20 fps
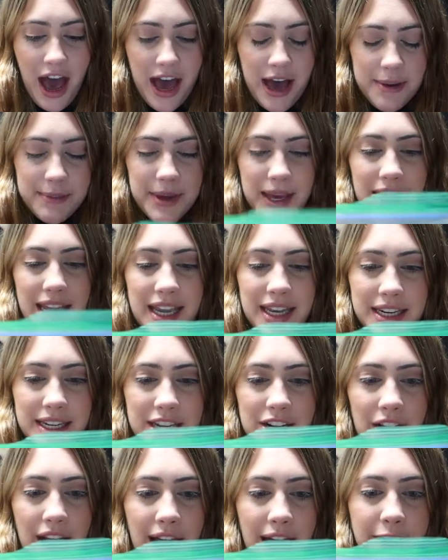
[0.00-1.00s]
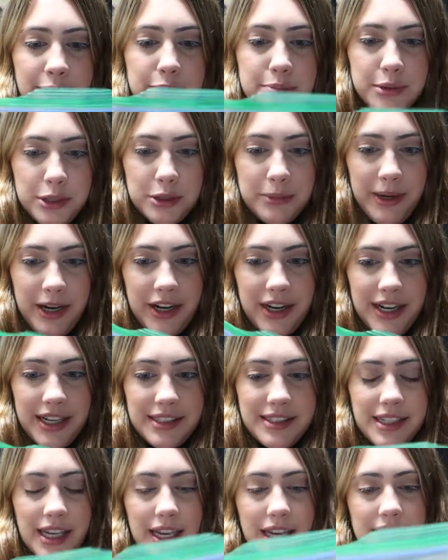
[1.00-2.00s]
um, in here I have
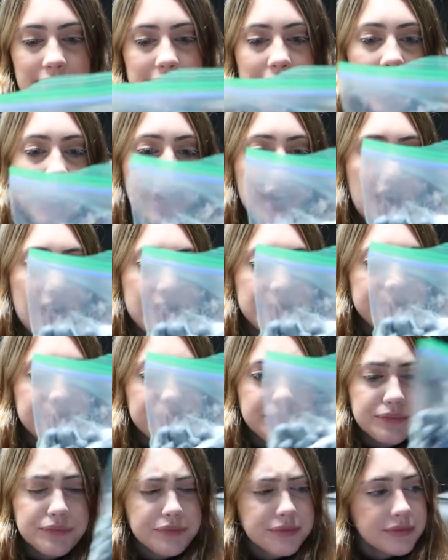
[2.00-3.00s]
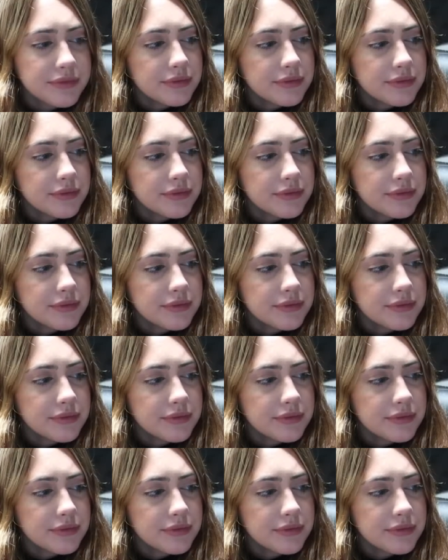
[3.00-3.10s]
blueberries. Like I said, um,